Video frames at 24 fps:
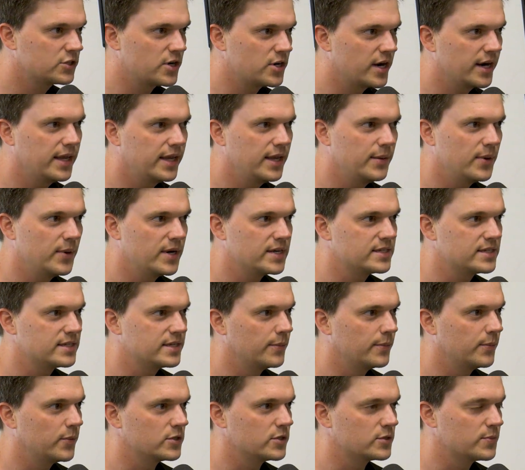try and keep it as
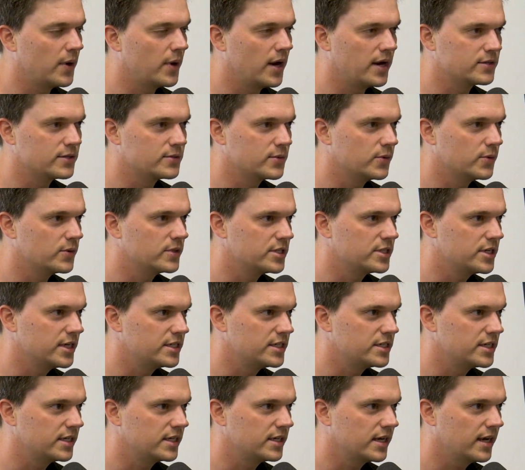simple as possible when
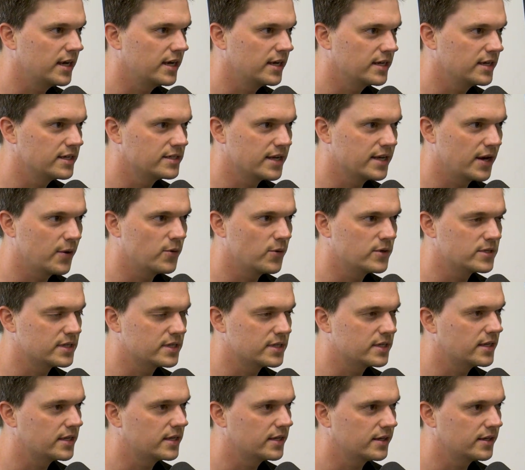changing diet, because I
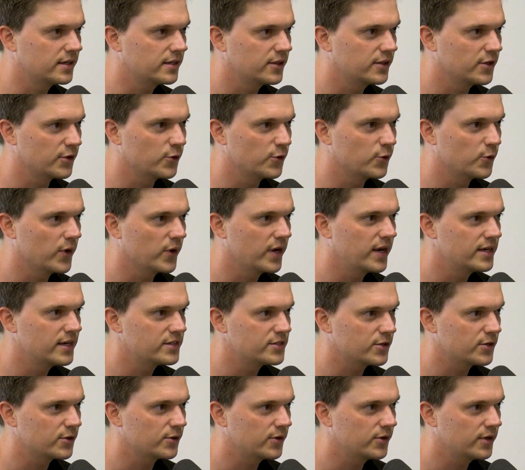wasn't the
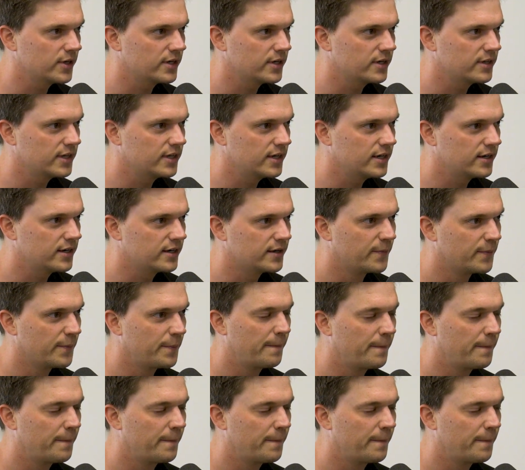greatest earlier in the year.